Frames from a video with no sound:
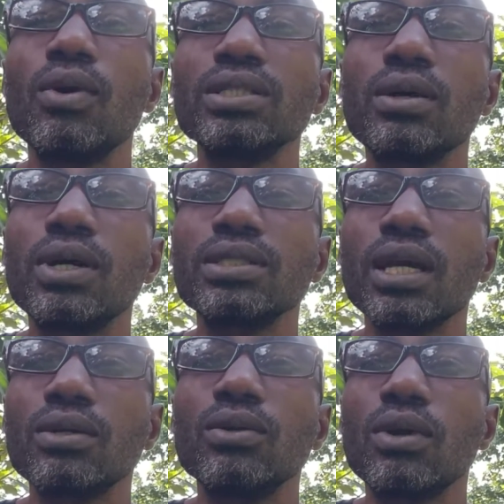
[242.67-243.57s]
ones
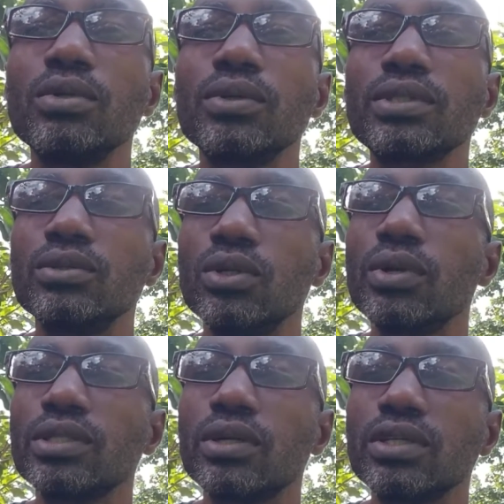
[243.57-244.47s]
can go look up do the
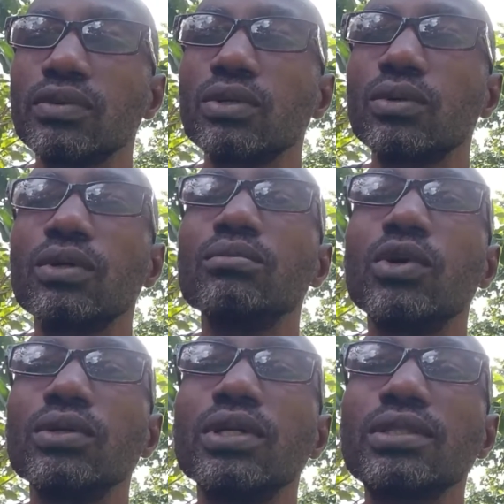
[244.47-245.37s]
research if you don't know nothing
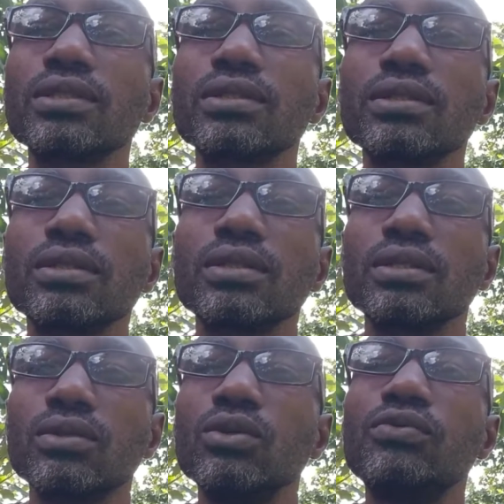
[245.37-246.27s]
about this.
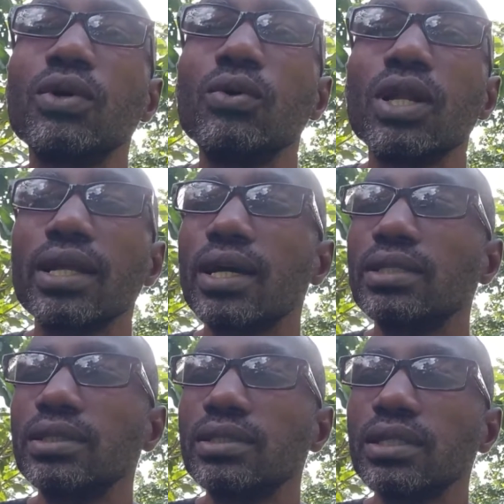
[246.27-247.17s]
Good for coal and
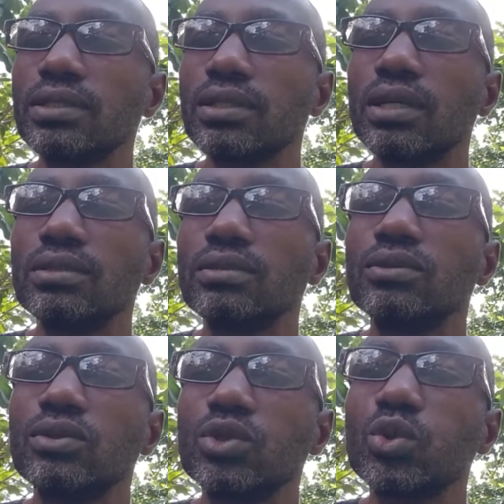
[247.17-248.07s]
all these things. You can
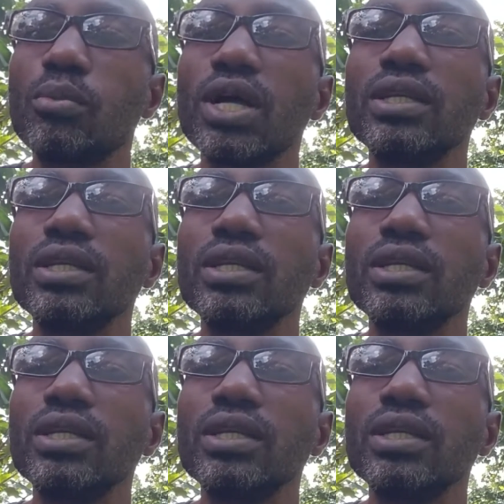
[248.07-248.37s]
chop a